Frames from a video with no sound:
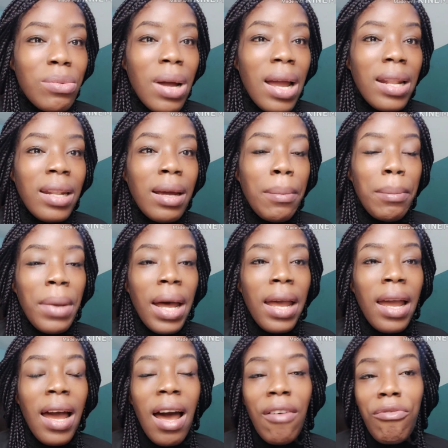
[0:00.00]
Right now I
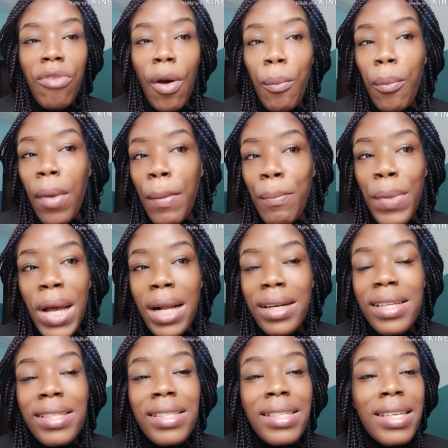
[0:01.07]

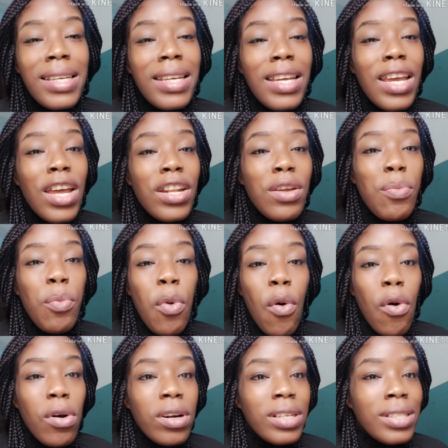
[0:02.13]
barely see any
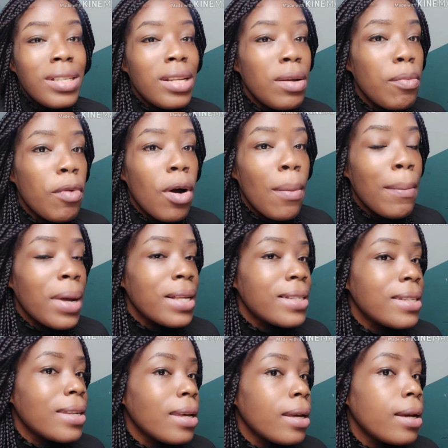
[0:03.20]
pores anymore on my
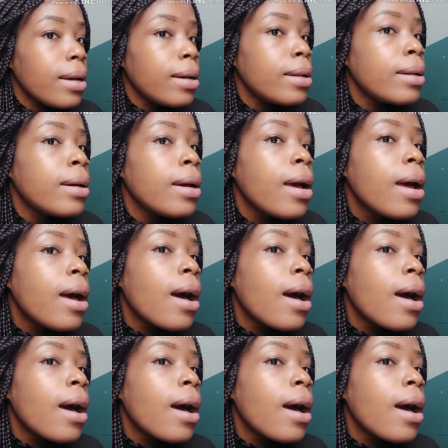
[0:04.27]
skin.